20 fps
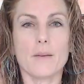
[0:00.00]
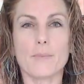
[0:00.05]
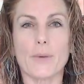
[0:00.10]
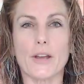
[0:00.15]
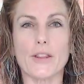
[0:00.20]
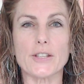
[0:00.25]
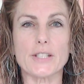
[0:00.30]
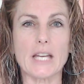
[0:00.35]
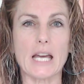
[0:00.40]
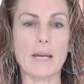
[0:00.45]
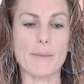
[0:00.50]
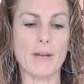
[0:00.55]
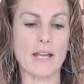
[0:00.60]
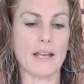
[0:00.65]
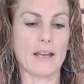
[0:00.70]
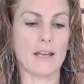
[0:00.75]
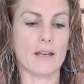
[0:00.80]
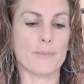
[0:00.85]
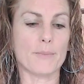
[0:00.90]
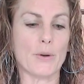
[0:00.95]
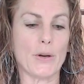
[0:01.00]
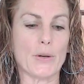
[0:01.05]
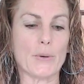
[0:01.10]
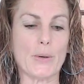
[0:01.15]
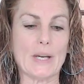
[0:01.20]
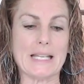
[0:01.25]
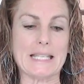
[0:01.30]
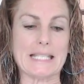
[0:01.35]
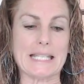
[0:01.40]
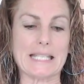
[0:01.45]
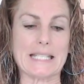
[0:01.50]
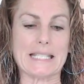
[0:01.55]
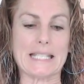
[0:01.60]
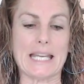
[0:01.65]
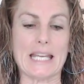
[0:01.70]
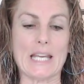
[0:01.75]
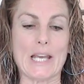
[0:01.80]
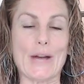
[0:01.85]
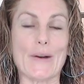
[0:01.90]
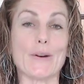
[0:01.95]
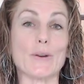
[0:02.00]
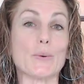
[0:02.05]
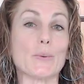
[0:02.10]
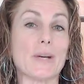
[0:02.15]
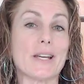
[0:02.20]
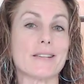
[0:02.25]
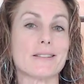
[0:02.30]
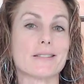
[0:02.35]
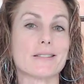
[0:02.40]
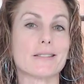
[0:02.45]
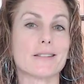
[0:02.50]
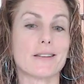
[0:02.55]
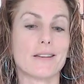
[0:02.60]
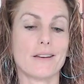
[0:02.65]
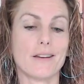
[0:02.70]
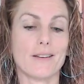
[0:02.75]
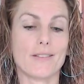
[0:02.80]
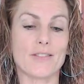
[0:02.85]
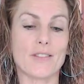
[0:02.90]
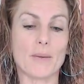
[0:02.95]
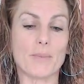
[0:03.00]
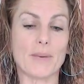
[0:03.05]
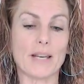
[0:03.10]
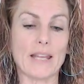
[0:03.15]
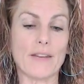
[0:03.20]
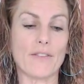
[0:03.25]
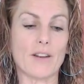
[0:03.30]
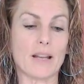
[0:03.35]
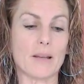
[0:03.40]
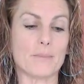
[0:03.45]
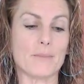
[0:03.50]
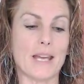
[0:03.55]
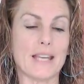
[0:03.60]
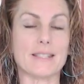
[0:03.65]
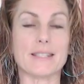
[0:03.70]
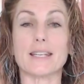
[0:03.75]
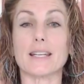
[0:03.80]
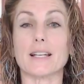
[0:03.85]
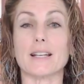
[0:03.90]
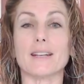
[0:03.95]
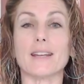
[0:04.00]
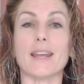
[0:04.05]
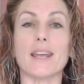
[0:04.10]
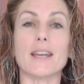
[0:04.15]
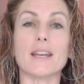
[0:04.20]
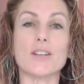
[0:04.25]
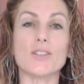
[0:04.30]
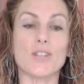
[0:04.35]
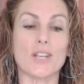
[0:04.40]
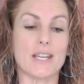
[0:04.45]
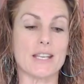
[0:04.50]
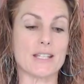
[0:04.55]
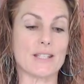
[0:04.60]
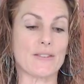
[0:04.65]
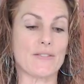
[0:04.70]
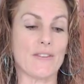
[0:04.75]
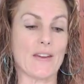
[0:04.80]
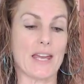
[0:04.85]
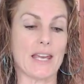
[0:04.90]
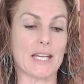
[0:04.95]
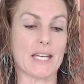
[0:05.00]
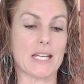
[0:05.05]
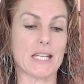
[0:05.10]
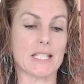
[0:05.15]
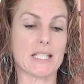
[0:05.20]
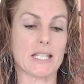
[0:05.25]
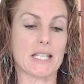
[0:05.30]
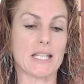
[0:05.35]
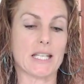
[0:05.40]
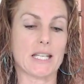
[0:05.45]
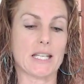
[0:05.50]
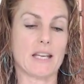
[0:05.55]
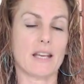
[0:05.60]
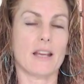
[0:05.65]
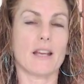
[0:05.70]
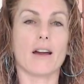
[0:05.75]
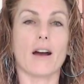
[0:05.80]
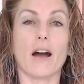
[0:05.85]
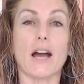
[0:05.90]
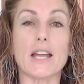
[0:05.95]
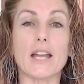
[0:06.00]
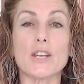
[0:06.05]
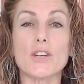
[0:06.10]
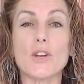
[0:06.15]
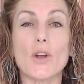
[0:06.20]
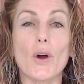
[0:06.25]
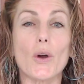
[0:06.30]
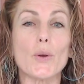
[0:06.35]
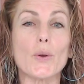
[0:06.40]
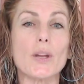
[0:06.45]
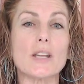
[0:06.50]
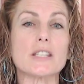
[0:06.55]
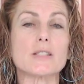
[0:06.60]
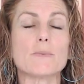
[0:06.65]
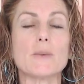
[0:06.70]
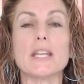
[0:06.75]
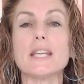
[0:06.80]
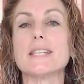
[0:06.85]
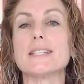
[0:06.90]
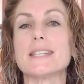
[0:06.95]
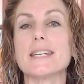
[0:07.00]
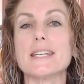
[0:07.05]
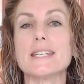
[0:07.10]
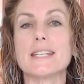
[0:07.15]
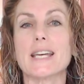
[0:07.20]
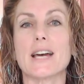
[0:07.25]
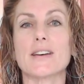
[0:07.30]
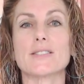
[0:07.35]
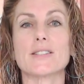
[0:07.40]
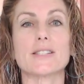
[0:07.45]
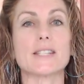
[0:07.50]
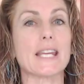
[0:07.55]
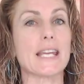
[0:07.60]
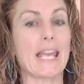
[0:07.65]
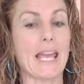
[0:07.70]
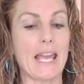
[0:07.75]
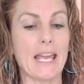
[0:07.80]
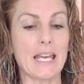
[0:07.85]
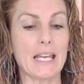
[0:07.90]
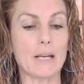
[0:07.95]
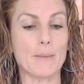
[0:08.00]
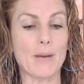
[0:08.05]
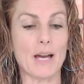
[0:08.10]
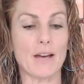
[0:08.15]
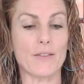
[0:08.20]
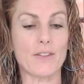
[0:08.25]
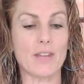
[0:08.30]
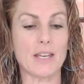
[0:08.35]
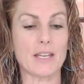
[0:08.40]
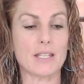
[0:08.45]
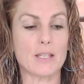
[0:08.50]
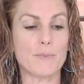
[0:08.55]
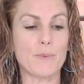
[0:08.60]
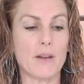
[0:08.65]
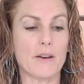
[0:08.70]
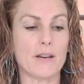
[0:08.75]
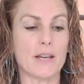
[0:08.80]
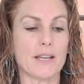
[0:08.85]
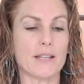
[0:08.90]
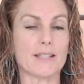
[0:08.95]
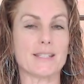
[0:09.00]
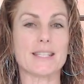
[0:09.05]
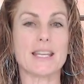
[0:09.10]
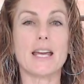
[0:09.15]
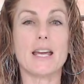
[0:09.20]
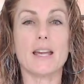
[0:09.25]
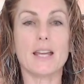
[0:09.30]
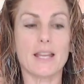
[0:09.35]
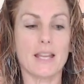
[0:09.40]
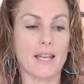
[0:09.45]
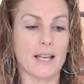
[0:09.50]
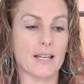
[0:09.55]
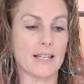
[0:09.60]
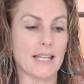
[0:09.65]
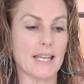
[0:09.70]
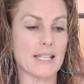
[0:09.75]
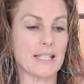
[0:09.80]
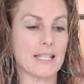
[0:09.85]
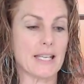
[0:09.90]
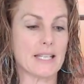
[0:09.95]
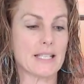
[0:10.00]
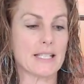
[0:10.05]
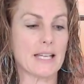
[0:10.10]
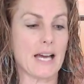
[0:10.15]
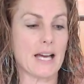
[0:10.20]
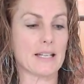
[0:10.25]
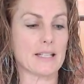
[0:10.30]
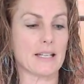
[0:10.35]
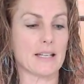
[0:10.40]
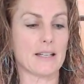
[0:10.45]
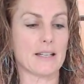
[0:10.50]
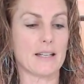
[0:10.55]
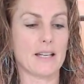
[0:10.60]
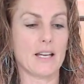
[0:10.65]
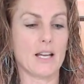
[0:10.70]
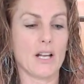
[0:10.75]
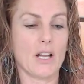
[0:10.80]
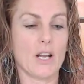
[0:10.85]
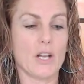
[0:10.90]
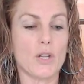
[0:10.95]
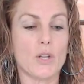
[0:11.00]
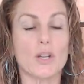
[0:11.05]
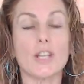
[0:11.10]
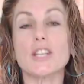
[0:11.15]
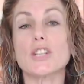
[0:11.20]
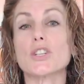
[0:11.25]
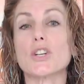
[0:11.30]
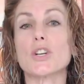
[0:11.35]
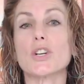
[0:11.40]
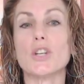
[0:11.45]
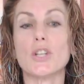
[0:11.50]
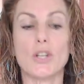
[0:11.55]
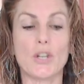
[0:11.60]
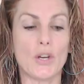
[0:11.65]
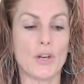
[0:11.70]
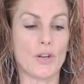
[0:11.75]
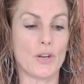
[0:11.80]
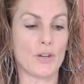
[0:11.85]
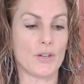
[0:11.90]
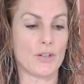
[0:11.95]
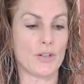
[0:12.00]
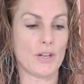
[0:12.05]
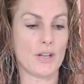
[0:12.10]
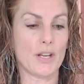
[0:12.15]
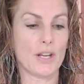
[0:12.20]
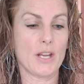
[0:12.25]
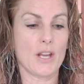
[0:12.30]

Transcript: By the time I hit motorway 16 going west, the malevolent masculine energy has faded. I note as many details as I can about the experience, collecting data, looking to learn